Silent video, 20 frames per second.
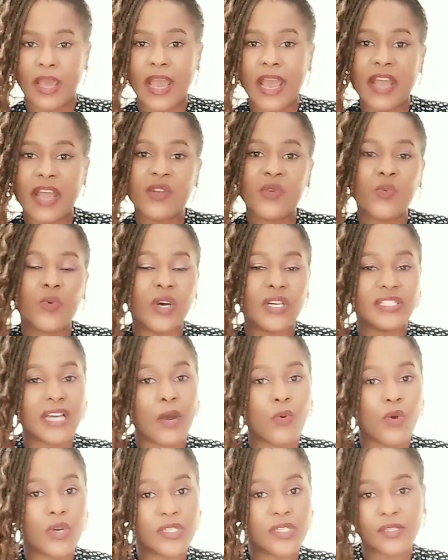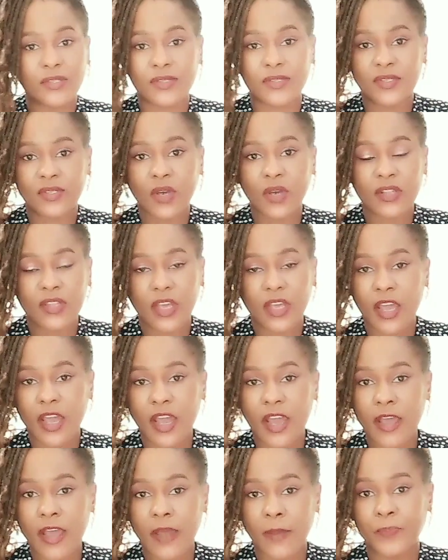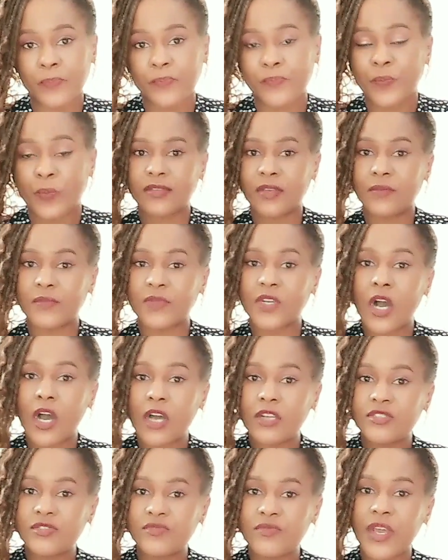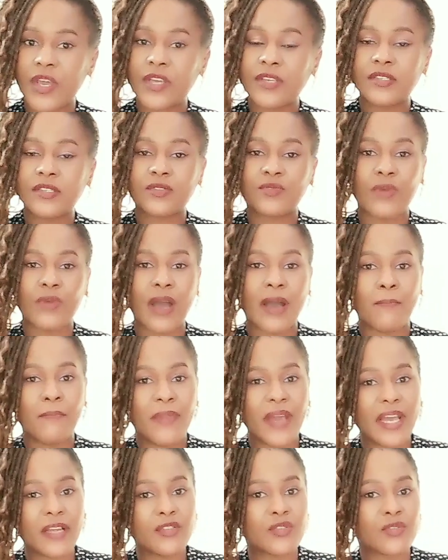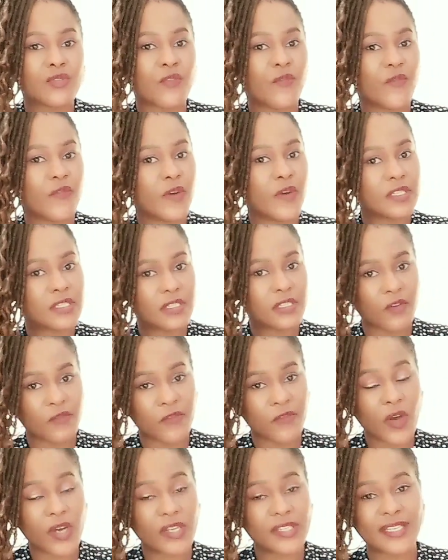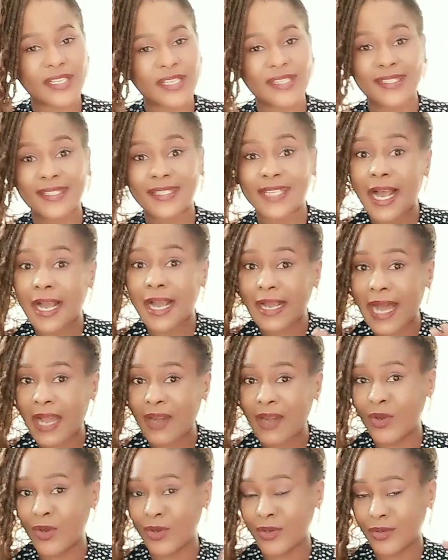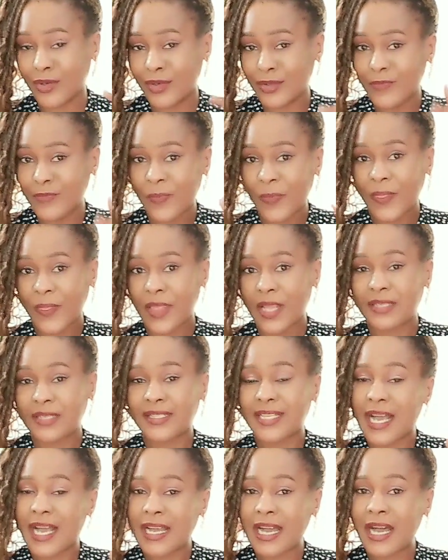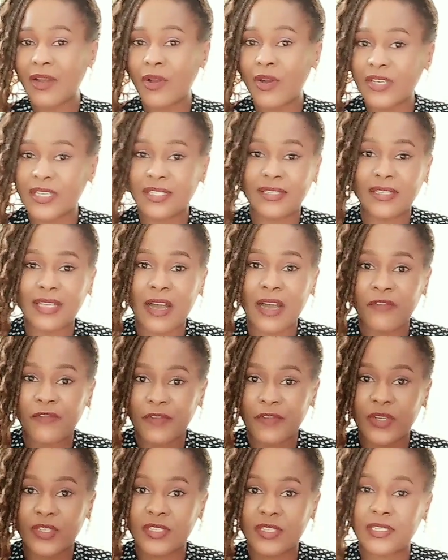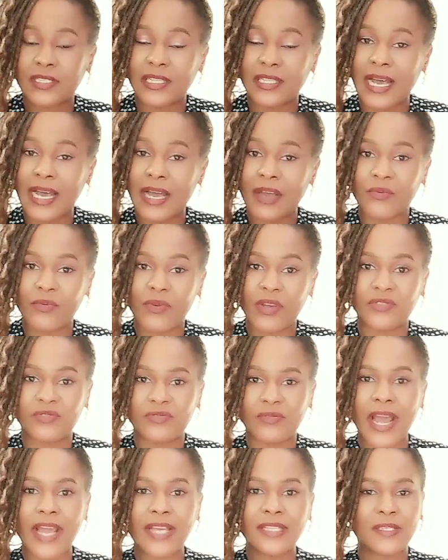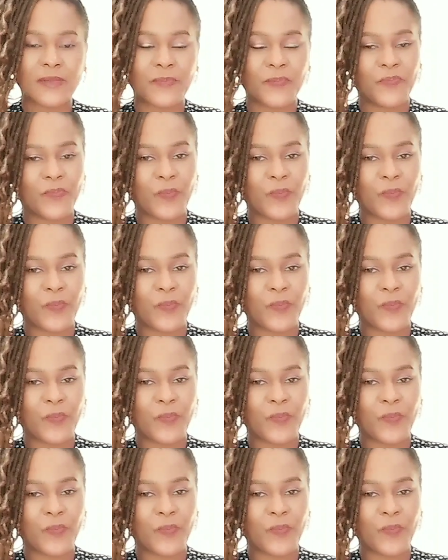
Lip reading: anyone that wants to study here. In some countries, you are meant to first of all, since Tagalog is their first language, right?